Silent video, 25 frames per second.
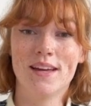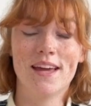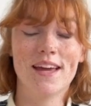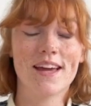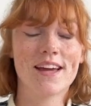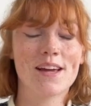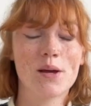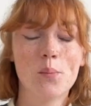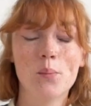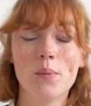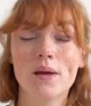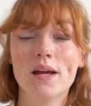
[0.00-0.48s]

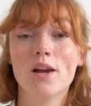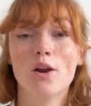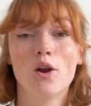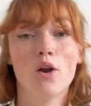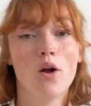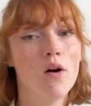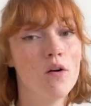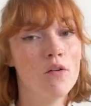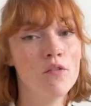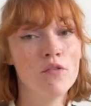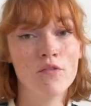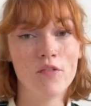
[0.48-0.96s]
It can be a
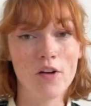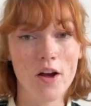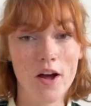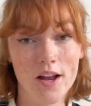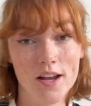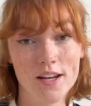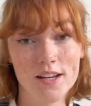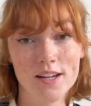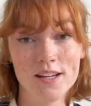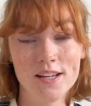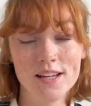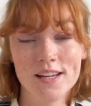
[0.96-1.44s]
lot of
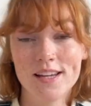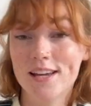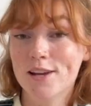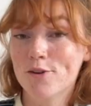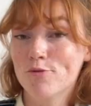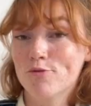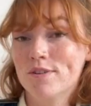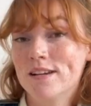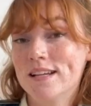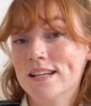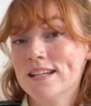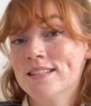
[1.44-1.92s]
fun,
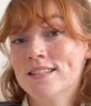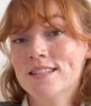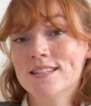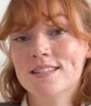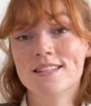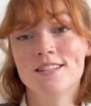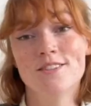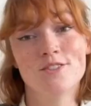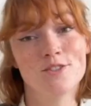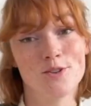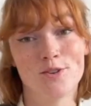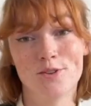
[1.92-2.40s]
it
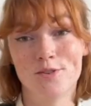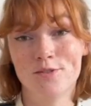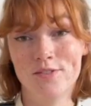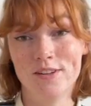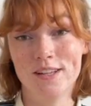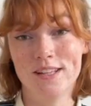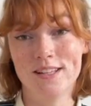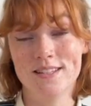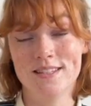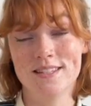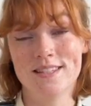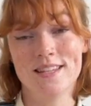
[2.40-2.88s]
releases
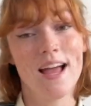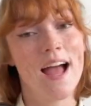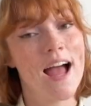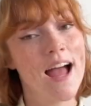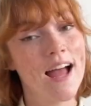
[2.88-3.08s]
endorphins,